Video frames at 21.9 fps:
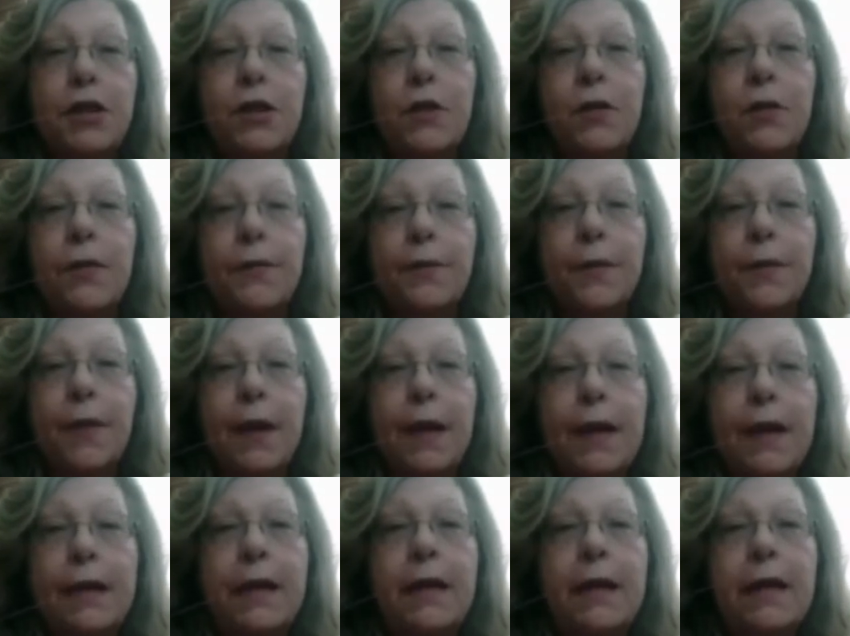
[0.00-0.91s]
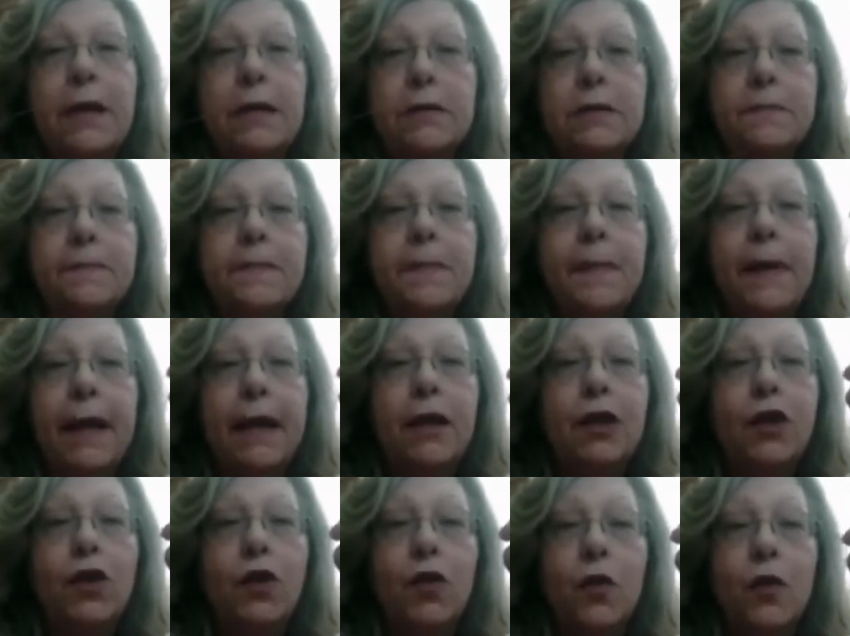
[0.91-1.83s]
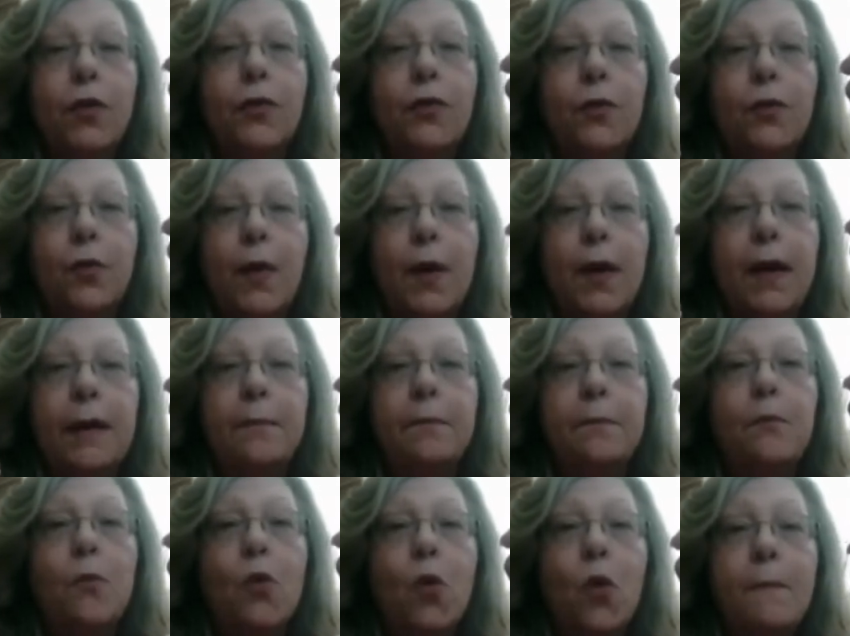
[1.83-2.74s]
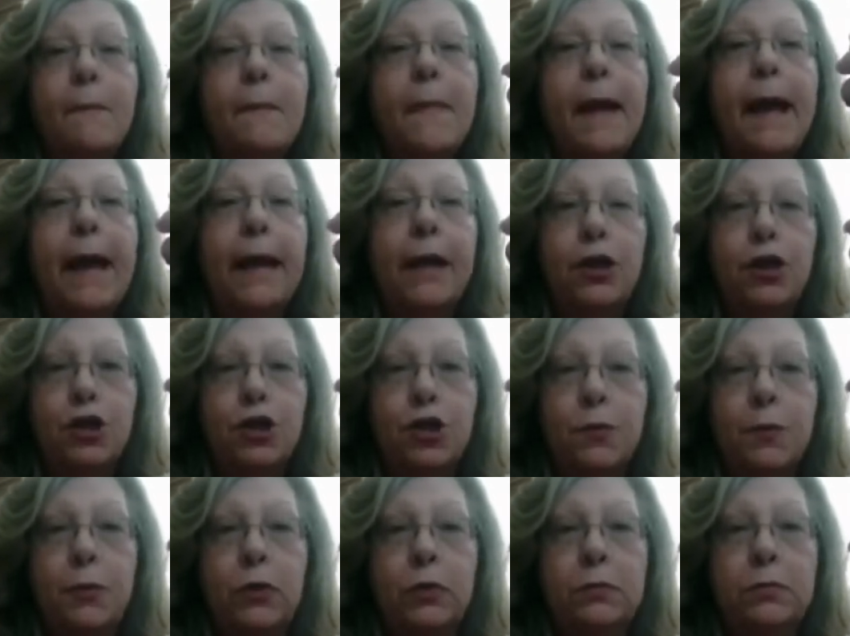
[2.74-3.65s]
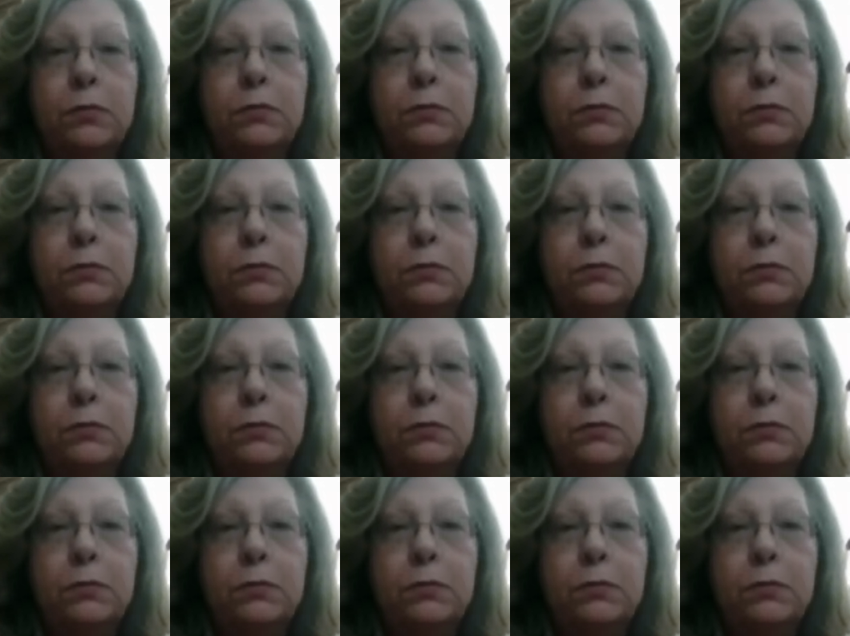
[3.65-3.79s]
your thread, is make your thread more manageable.